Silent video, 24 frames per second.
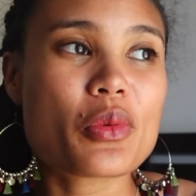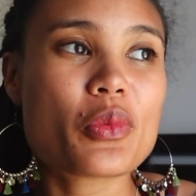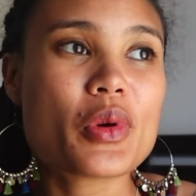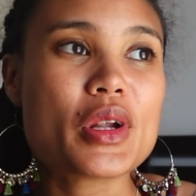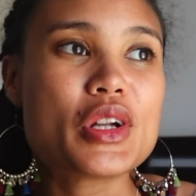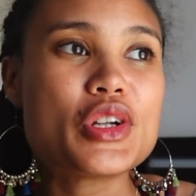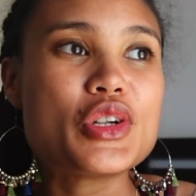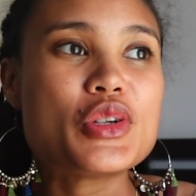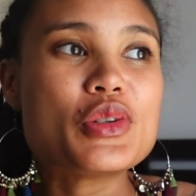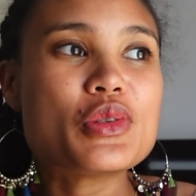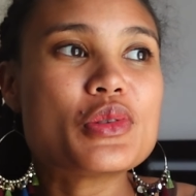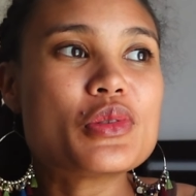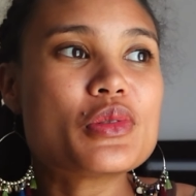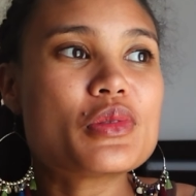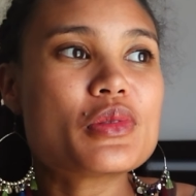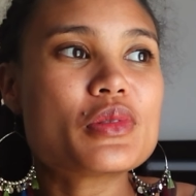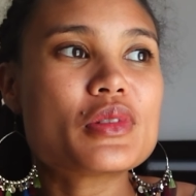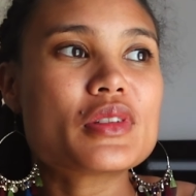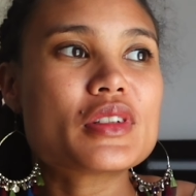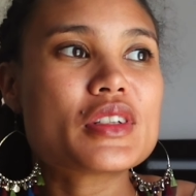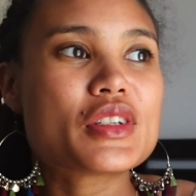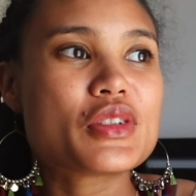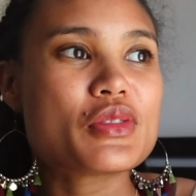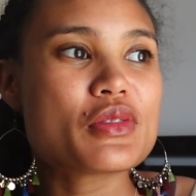When
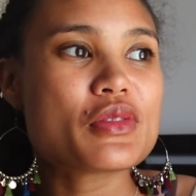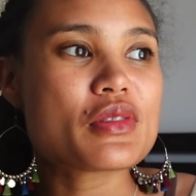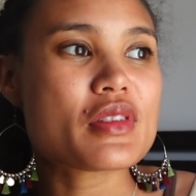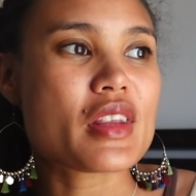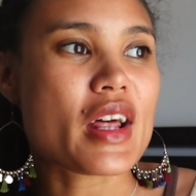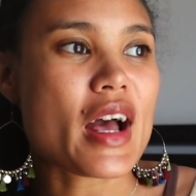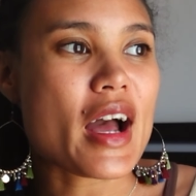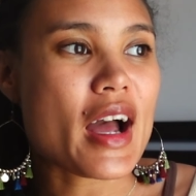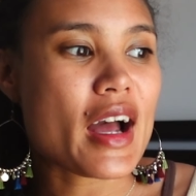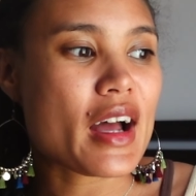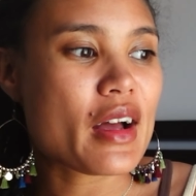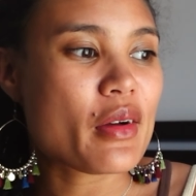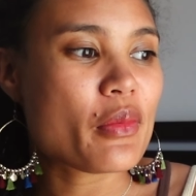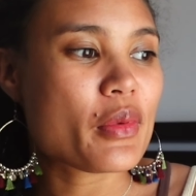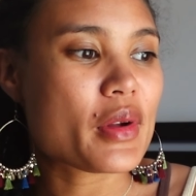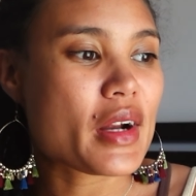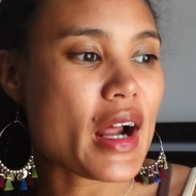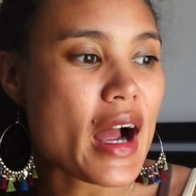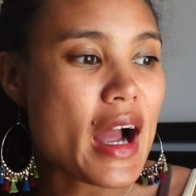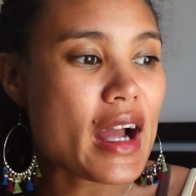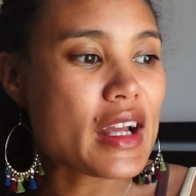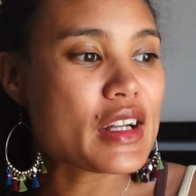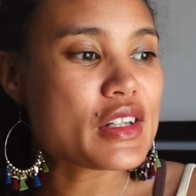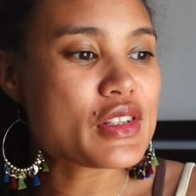you do that, when
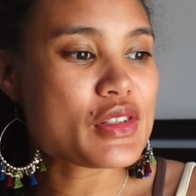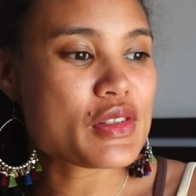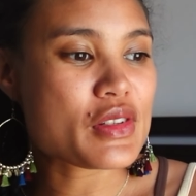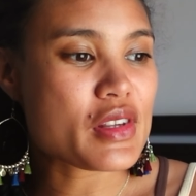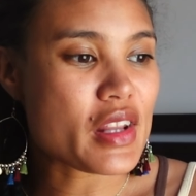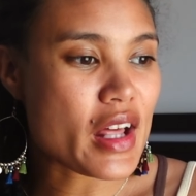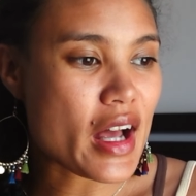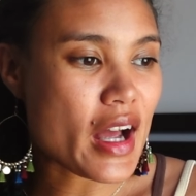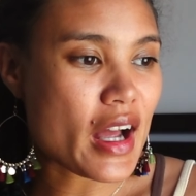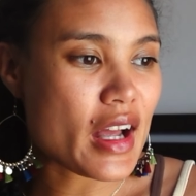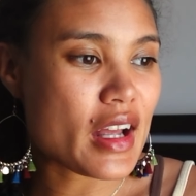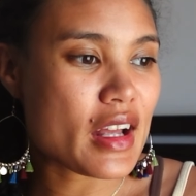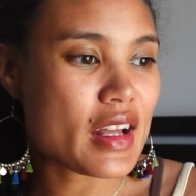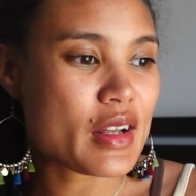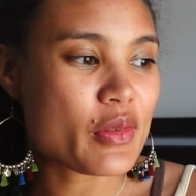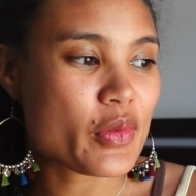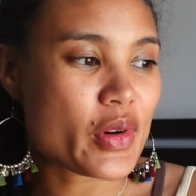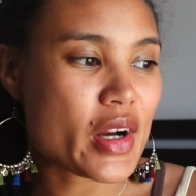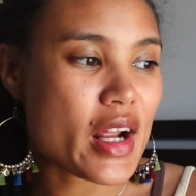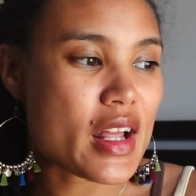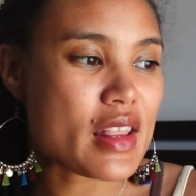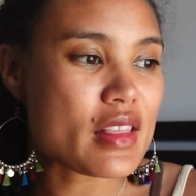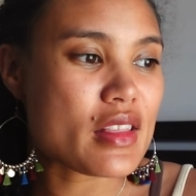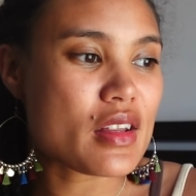I do that, and
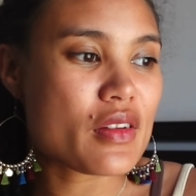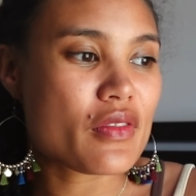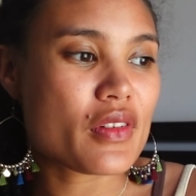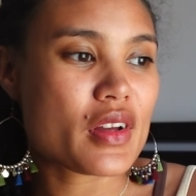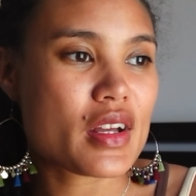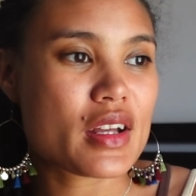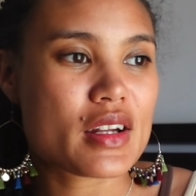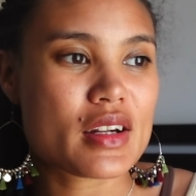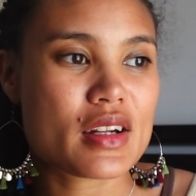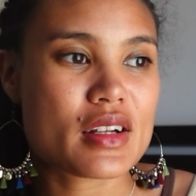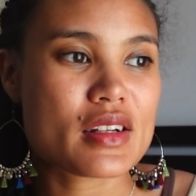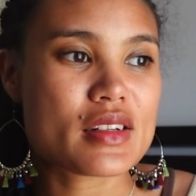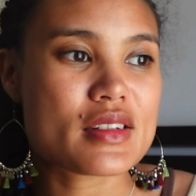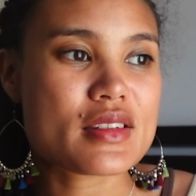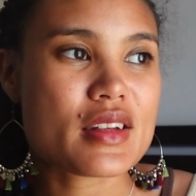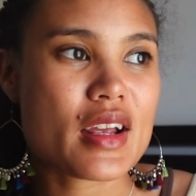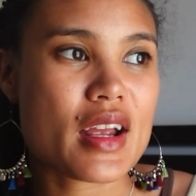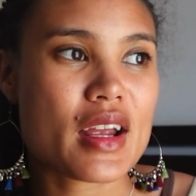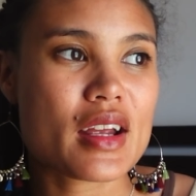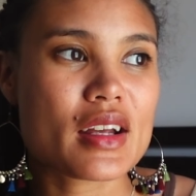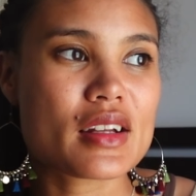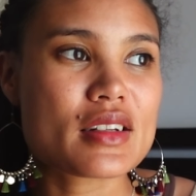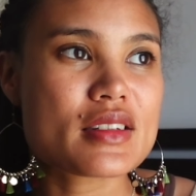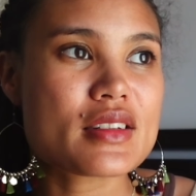when I leave it in his
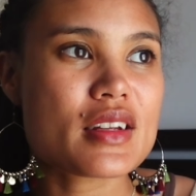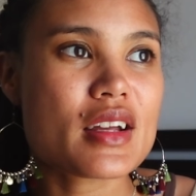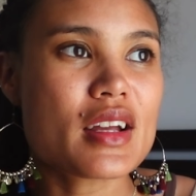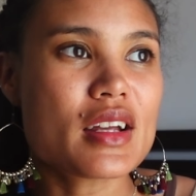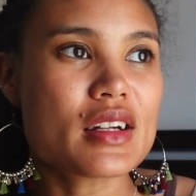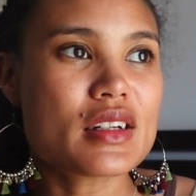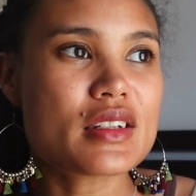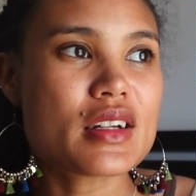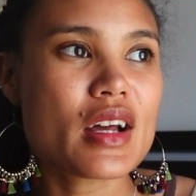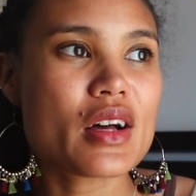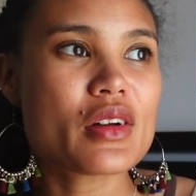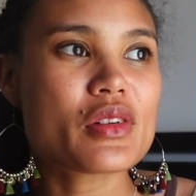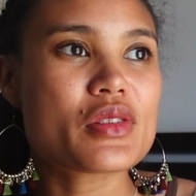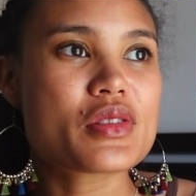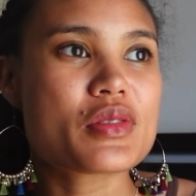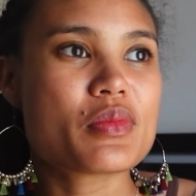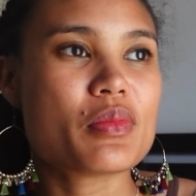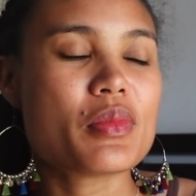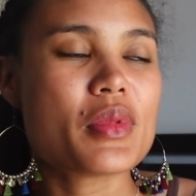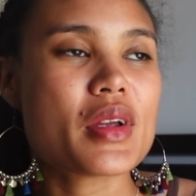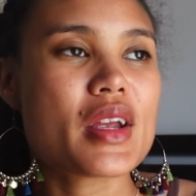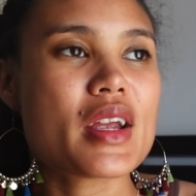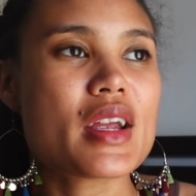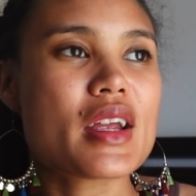hands, it tells
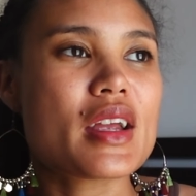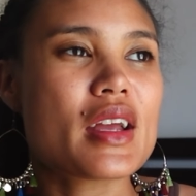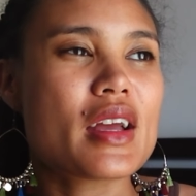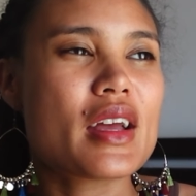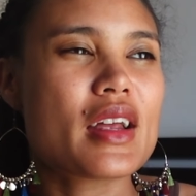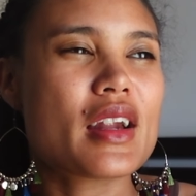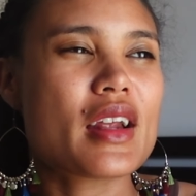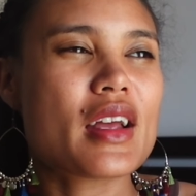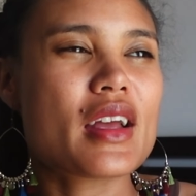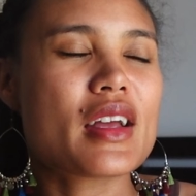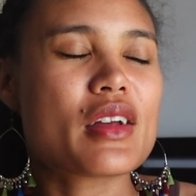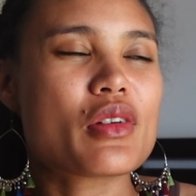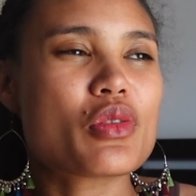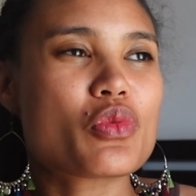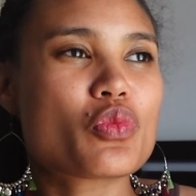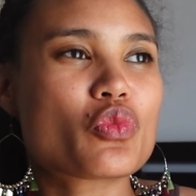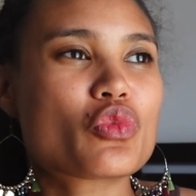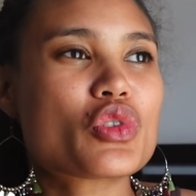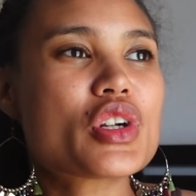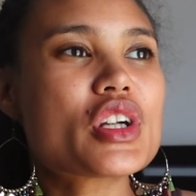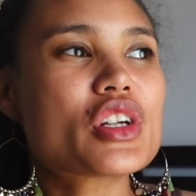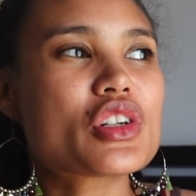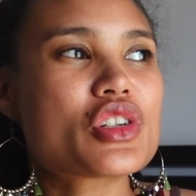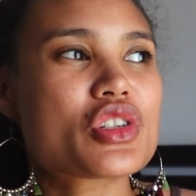me, it
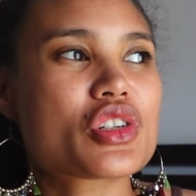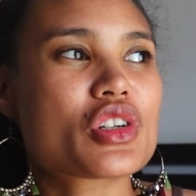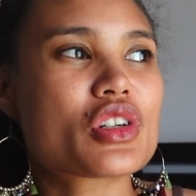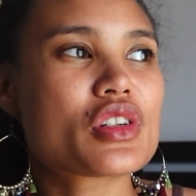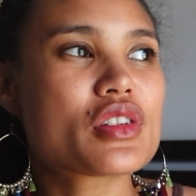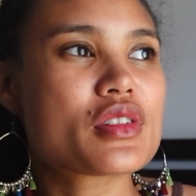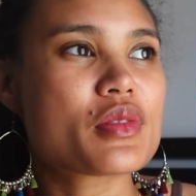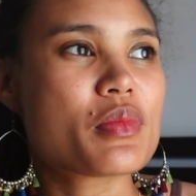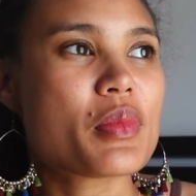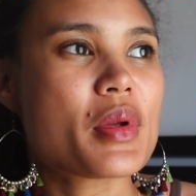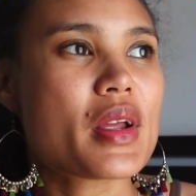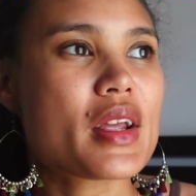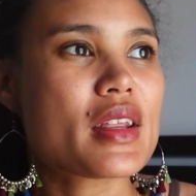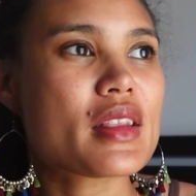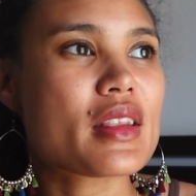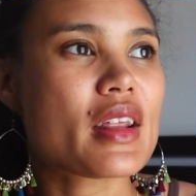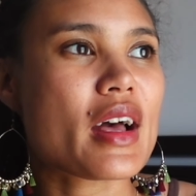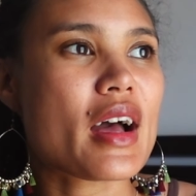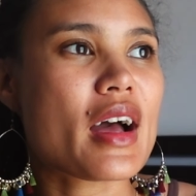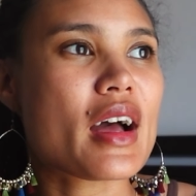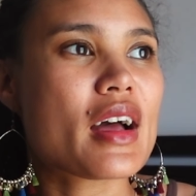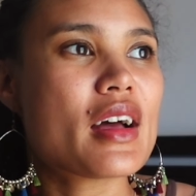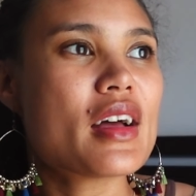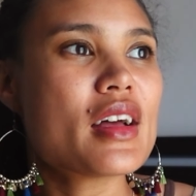reassures me
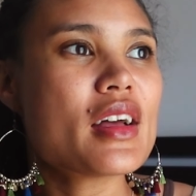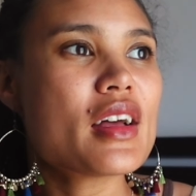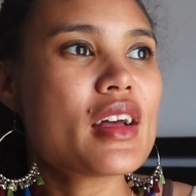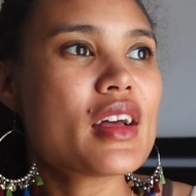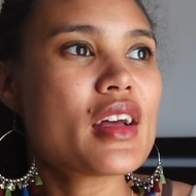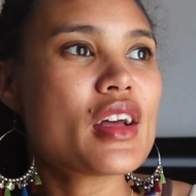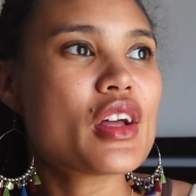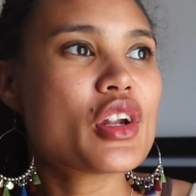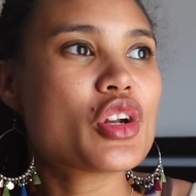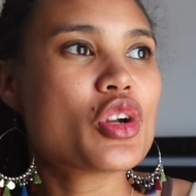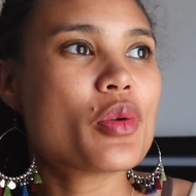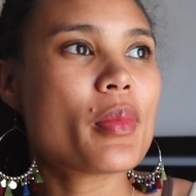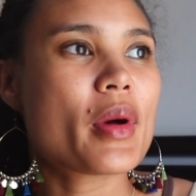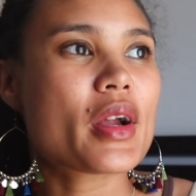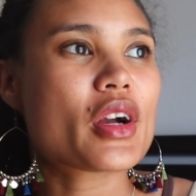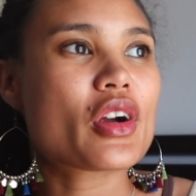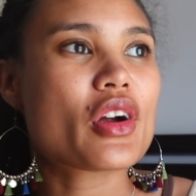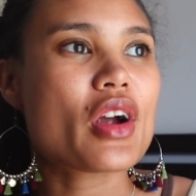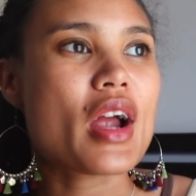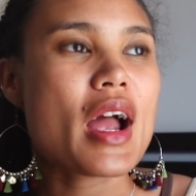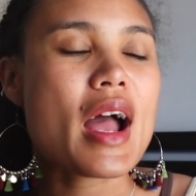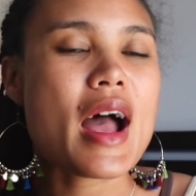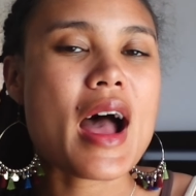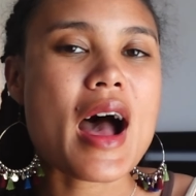that no
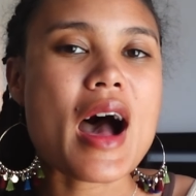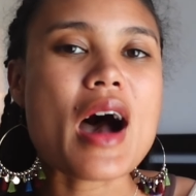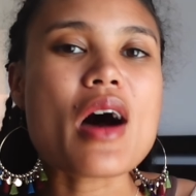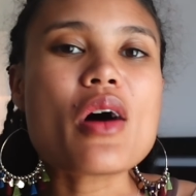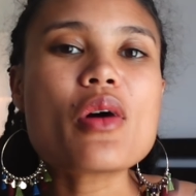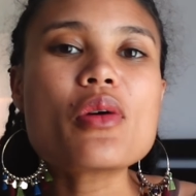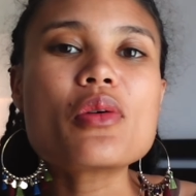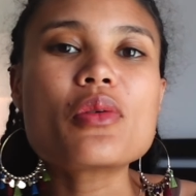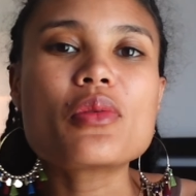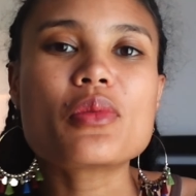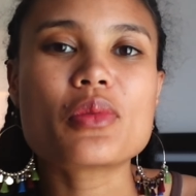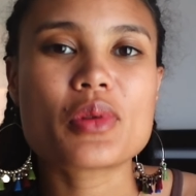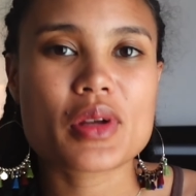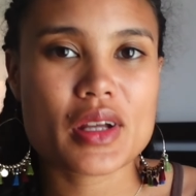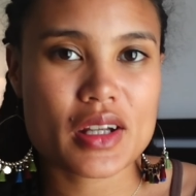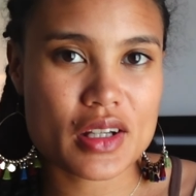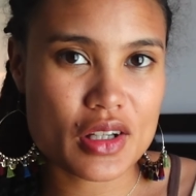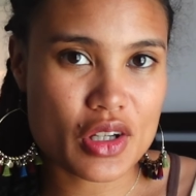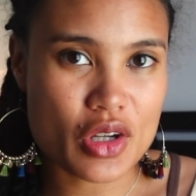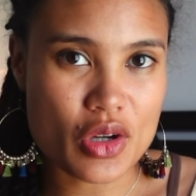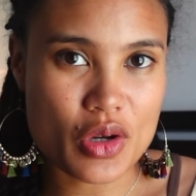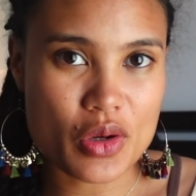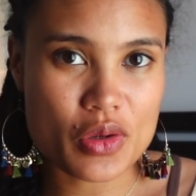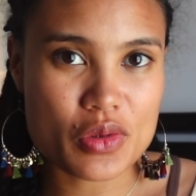matter how
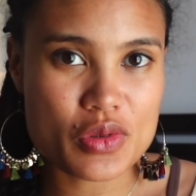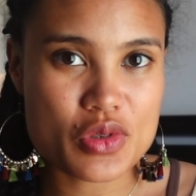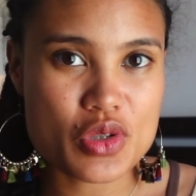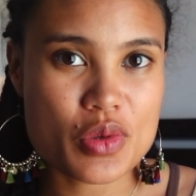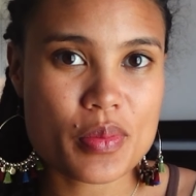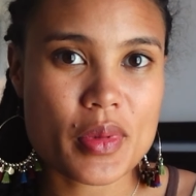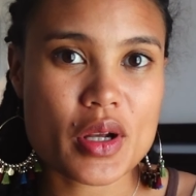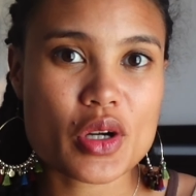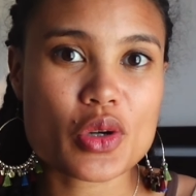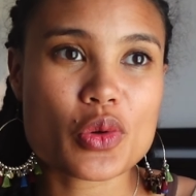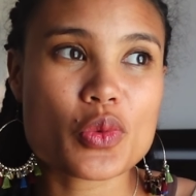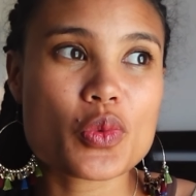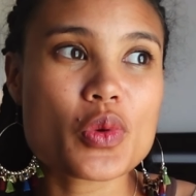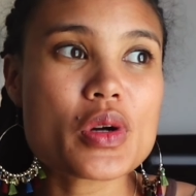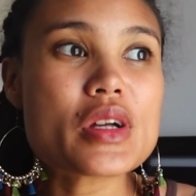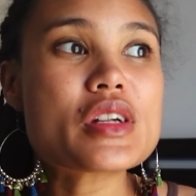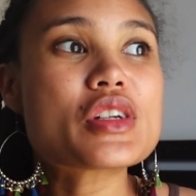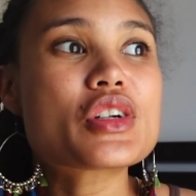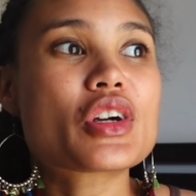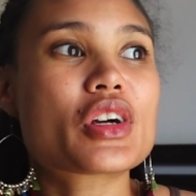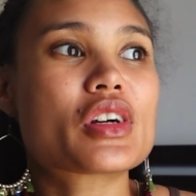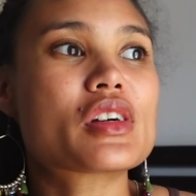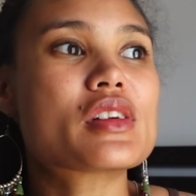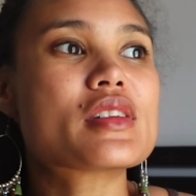it goes, no matter what
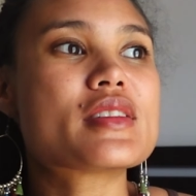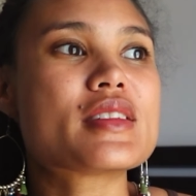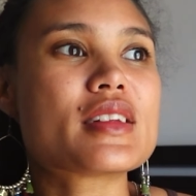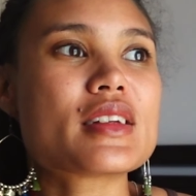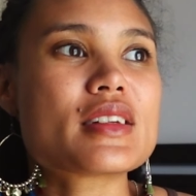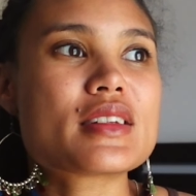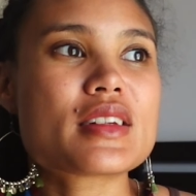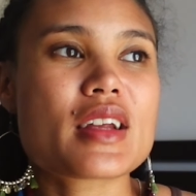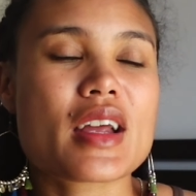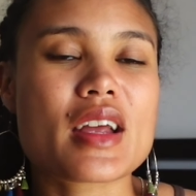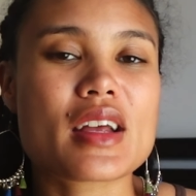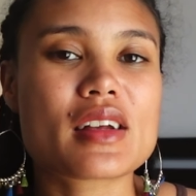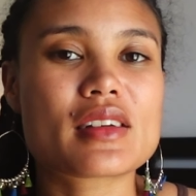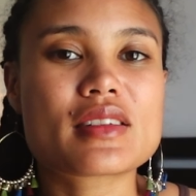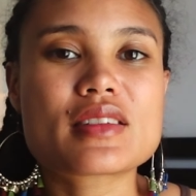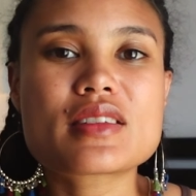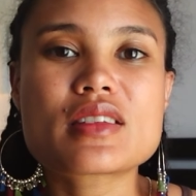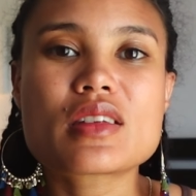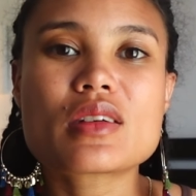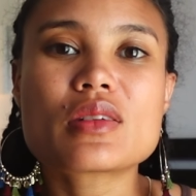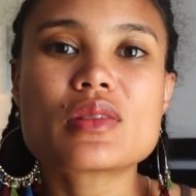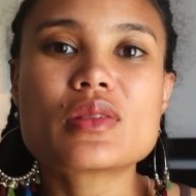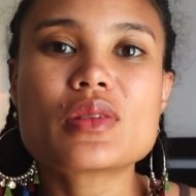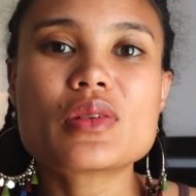turns it takes,
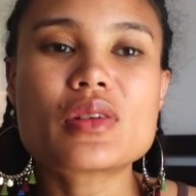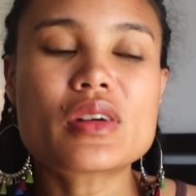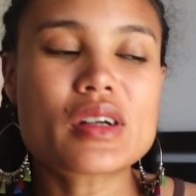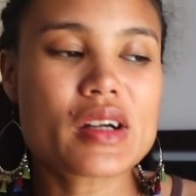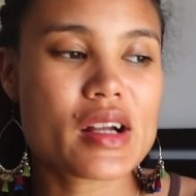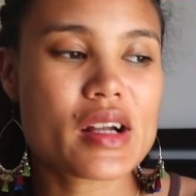the Lord